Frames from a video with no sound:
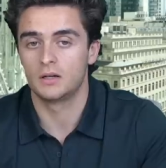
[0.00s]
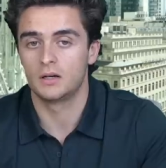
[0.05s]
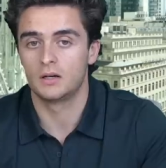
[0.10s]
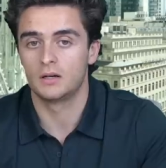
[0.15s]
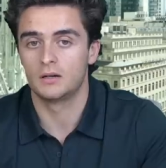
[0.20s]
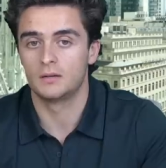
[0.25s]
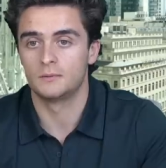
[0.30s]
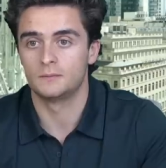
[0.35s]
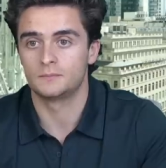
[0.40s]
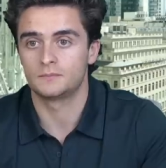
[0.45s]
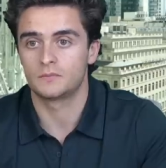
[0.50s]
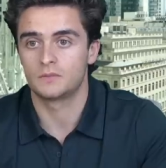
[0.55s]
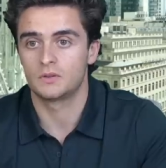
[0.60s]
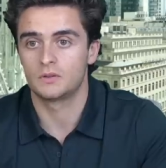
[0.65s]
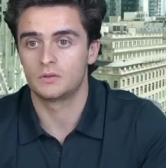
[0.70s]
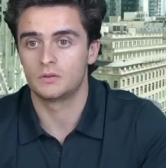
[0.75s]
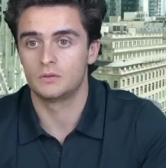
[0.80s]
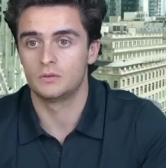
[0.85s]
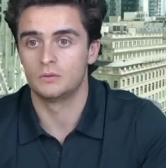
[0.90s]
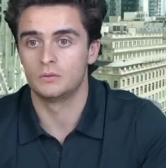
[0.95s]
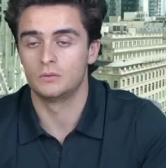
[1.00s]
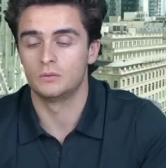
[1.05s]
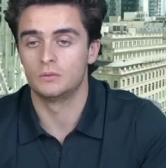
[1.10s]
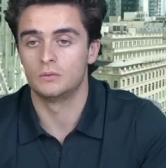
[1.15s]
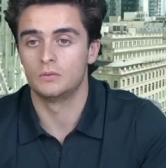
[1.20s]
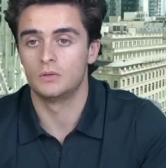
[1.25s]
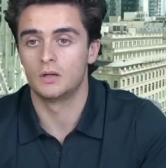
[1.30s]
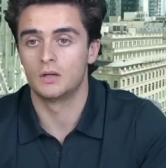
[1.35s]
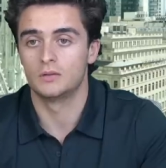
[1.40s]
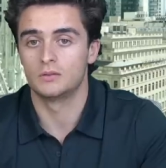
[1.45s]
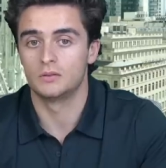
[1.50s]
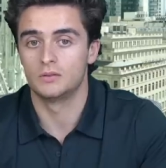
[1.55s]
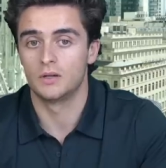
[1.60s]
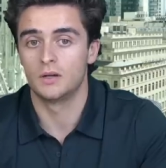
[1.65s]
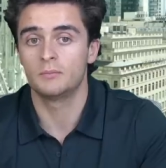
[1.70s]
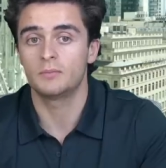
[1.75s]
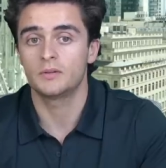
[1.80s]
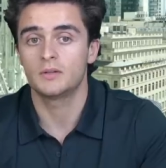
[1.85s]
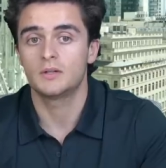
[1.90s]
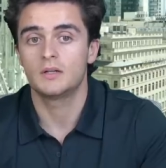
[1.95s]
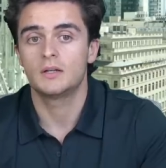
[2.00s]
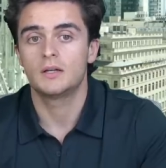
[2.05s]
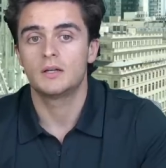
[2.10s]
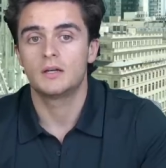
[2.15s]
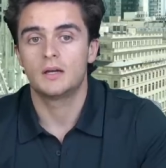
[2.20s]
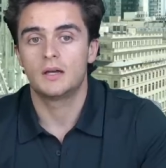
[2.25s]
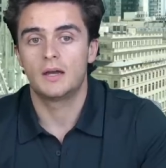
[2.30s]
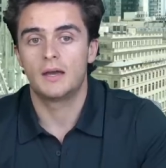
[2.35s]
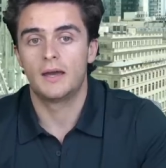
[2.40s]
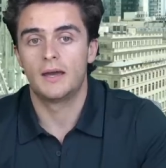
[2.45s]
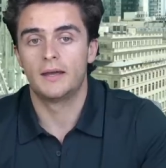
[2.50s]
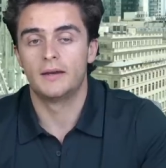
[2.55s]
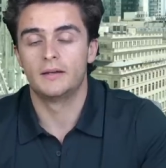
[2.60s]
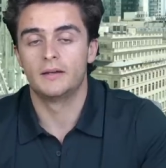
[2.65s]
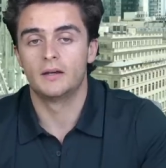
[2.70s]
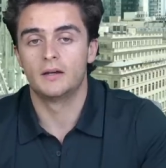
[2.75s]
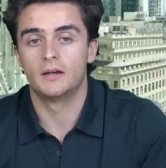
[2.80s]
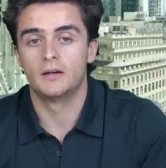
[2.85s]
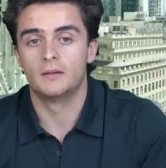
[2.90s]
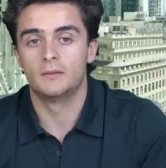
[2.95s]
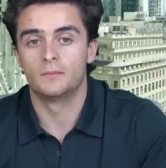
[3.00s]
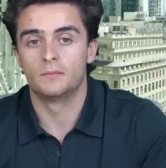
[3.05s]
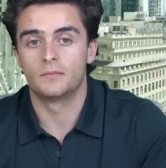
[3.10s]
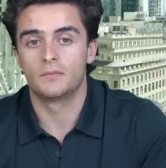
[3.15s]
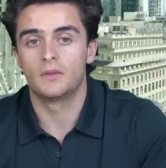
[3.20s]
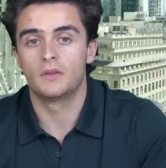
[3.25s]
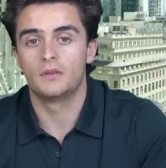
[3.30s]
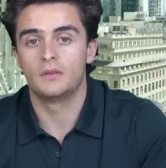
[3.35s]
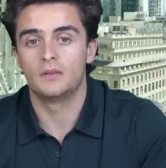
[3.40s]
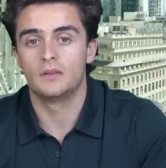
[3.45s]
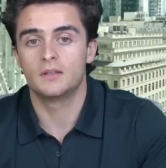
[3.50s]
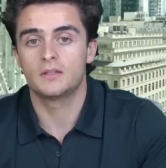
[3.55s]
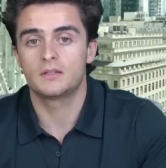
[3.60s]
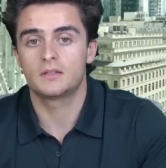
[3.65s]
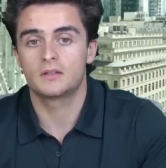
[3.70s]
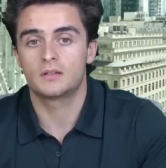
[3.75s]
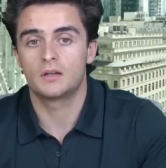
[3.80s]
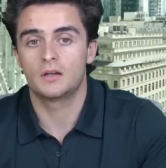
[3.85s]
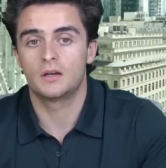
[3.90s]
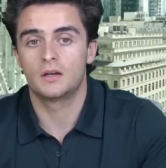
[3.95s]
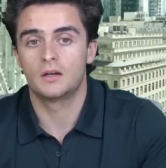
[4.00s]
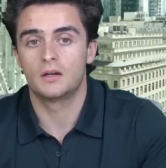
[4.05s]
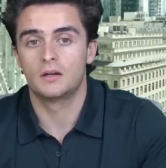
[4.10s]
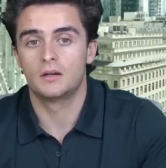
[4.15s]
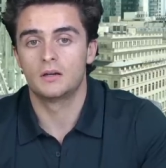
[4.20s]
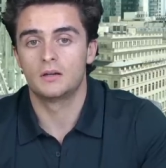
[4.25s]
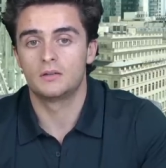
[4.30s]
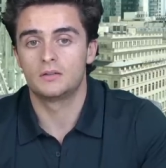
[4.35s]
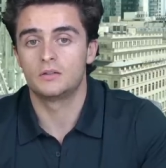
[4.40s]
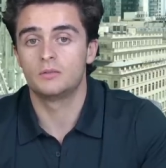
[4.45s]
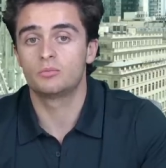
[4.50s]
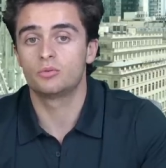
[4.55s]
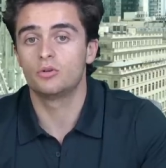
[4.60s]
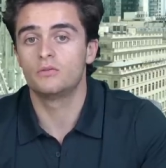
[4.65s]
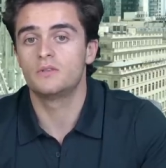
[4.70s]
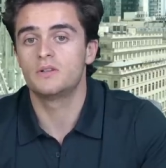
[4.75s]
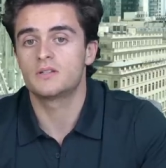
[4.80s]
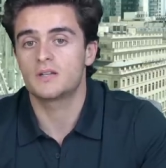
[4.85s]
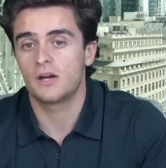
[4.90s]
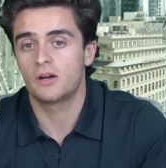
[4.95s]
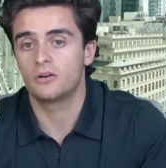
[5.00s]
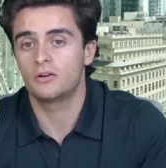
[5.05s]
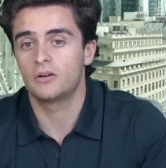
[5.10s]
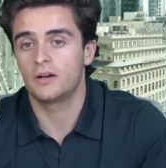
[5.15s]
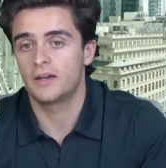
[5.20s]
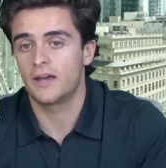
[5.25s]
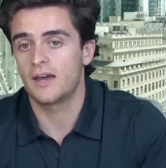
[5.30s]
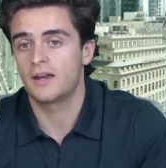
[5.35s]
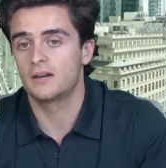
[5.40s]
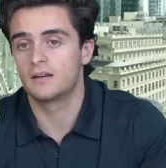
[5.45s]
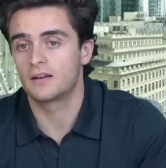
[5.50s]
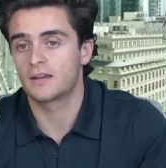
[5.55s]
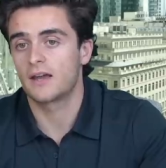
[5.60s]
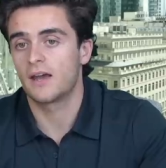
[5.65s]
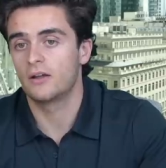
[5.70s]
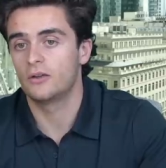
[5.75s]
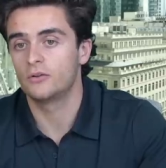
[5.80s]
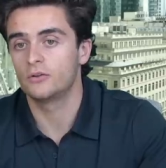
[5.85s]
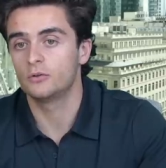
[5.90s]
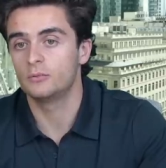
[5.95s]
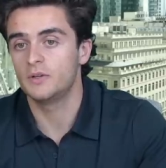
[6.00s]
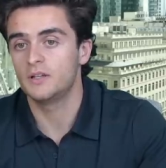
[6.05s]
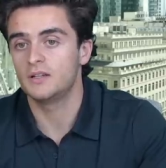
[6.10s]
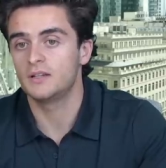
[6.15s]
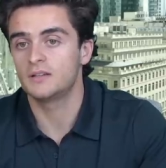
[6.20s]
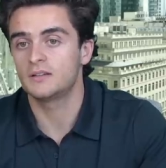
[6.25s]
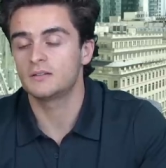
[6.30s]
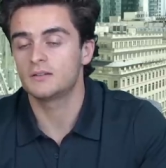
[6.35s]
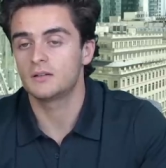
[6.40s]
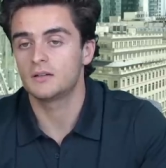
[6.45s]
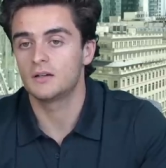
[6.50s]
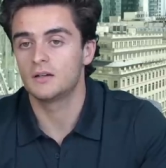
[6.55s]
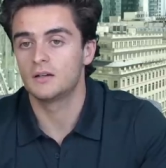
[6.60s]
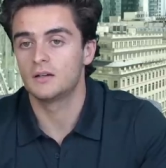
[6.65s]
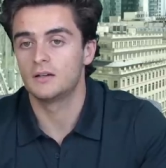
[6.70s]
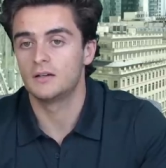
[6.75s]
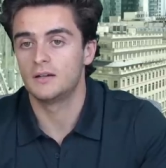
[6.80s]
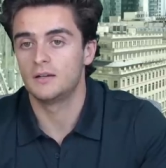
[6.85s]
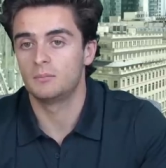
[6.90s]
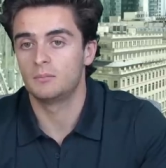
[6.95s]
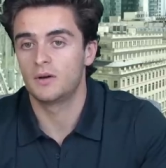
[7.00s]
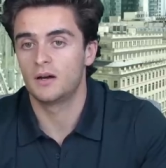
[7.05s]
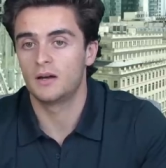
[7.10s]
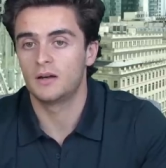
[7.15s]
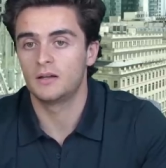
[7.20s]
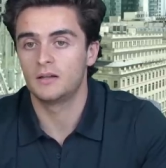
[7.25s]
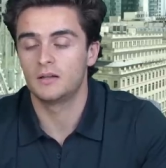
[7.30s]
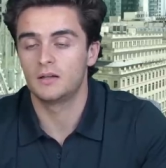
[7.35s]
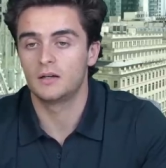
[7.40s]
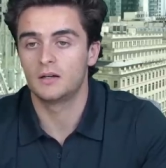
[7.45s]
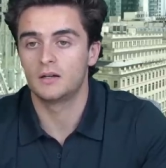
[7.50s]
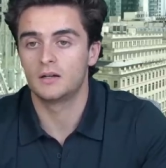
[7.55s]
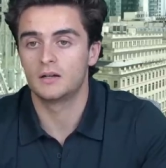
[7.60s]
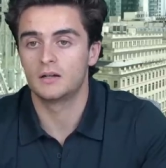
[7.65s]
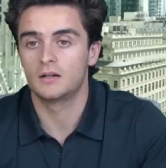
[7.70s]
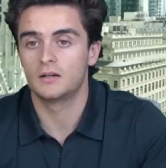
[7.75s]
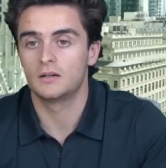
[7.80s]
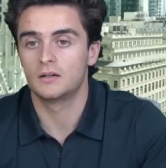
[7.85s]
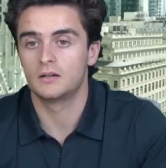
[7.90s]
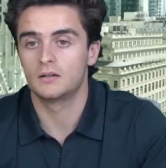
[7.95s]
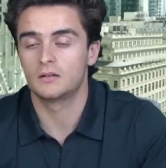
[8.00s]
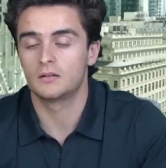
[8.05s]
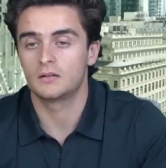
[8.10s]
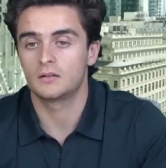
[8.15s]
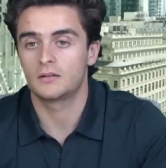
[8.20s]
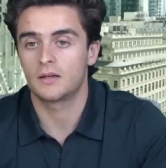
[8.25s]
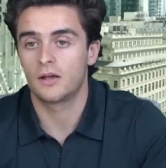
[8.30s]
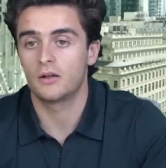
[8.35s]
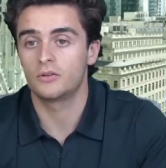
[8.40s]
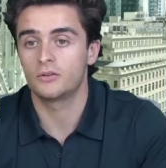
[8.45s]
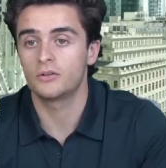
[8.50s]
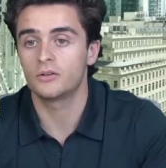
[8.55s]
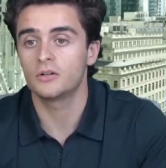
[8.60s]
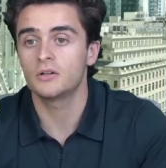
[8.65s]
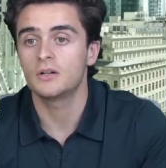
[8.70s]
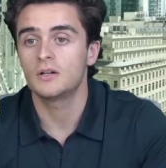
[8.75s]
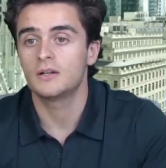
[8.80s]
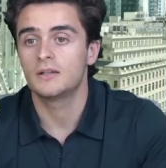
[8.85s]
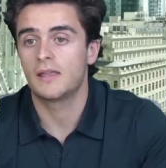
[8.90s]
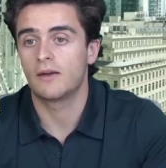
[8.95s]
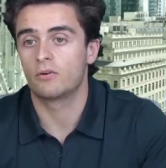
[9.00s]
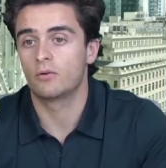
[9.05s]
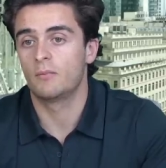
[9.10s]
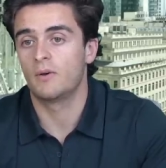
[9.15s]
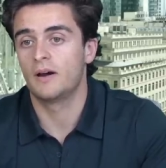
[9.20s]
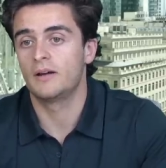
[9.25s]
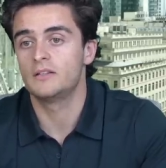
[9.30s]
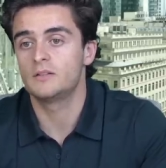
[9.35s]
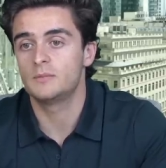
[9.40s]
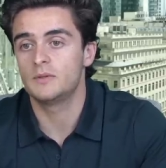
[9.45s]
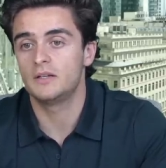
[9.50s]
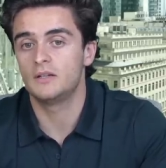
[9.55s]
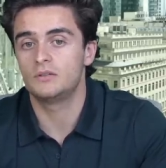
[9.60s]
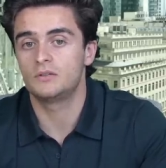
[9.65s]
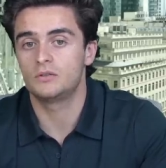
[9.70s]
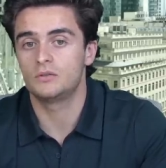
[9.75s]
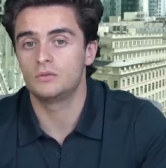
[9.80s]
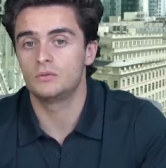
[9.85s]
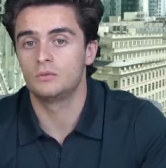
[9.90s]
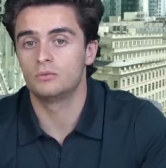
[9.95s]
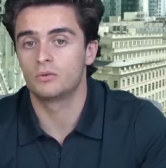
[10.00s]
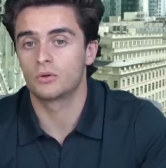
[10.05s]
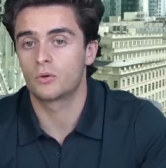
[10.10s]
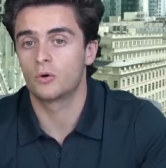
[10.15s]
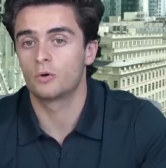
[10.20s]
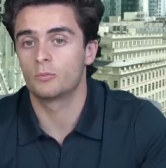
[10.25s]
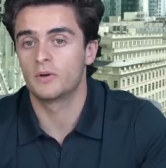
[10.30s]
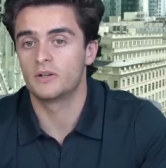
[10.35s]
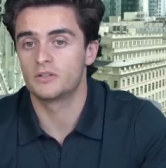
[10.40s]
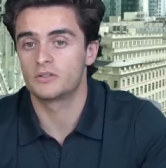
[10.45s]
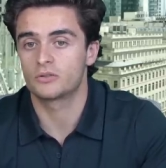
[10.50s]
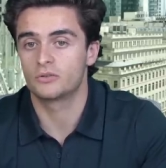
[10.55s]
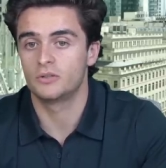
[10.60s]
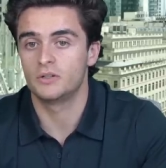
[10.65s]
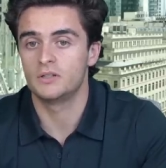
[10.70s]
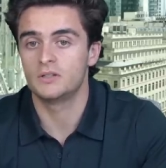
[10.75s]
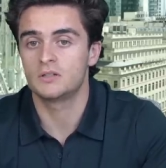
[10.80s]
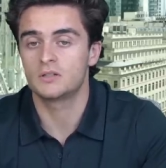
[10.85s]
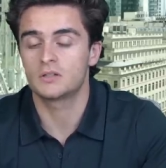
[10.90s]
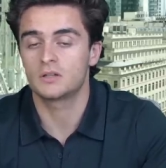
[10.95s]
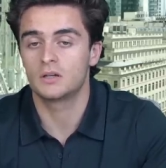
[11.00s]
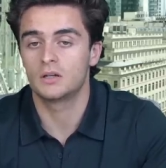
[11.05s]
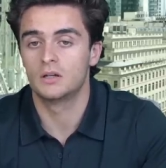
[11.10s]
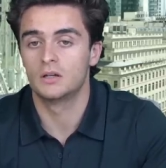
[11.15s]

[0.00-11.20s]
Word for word: um, to, uh, to dump. And um, this, uh, to improve this error, I added a calendar meeting uh, in my uh, calendar that reminds me to record my screens